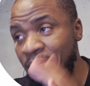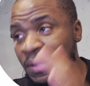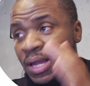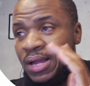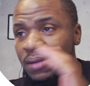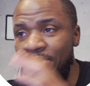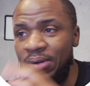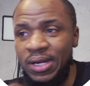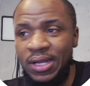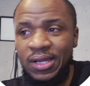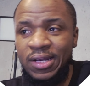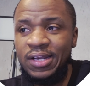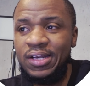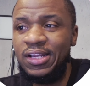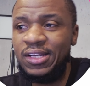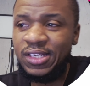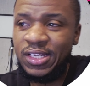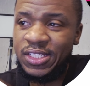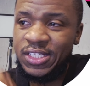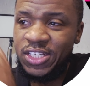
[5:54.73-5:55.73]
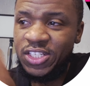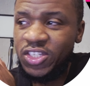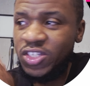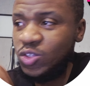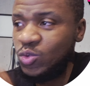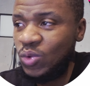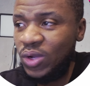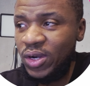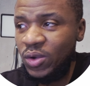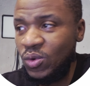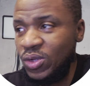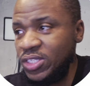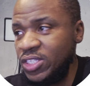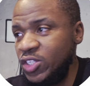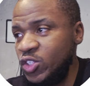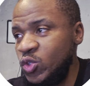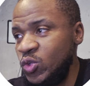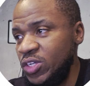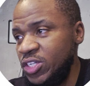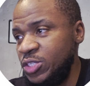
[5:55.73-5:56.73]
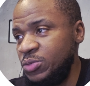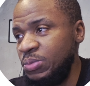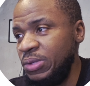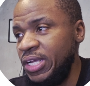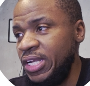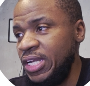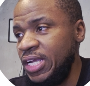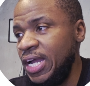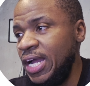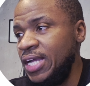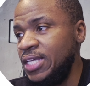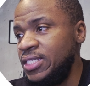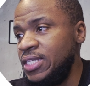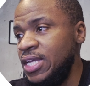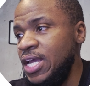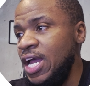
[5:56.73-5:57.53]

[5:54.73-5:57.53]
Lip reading: But other than that, this is what I wanted to explain, guys.